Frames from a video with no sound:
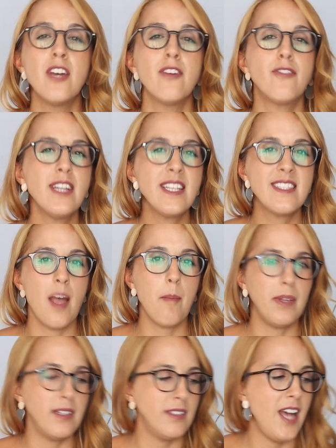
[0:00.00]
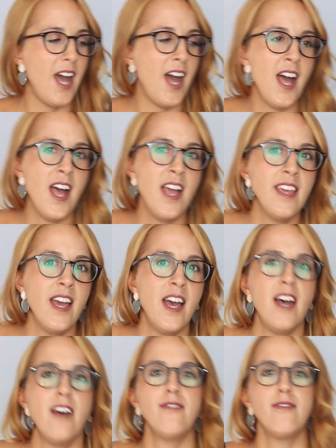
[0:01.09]
For example, I
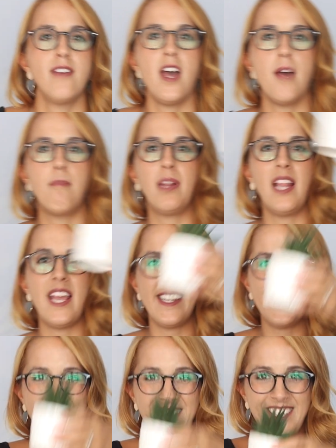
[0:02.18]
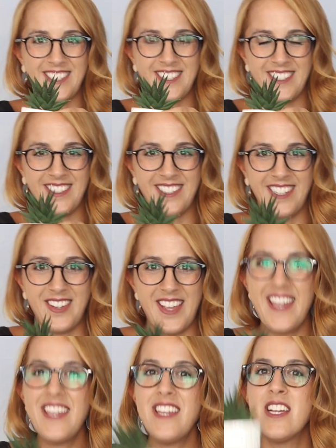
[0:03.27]
have a plant here,
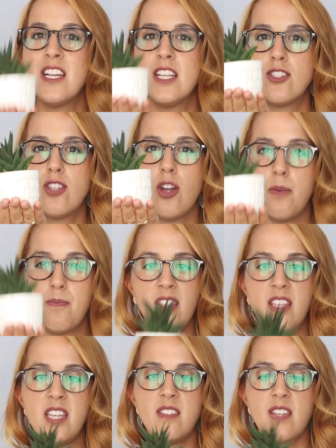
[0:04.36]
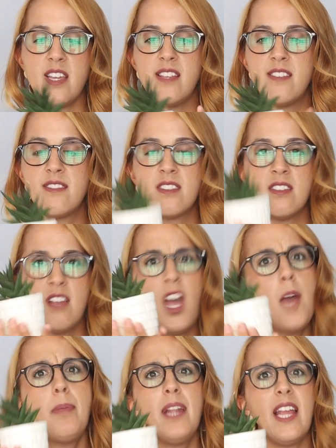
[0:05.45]
okay? So this is a
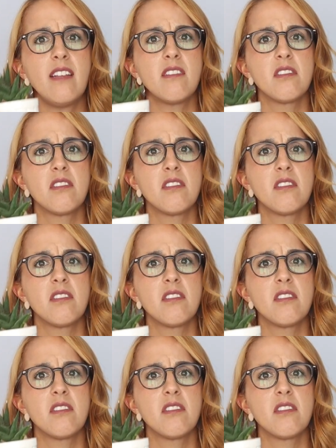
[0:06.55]
plant.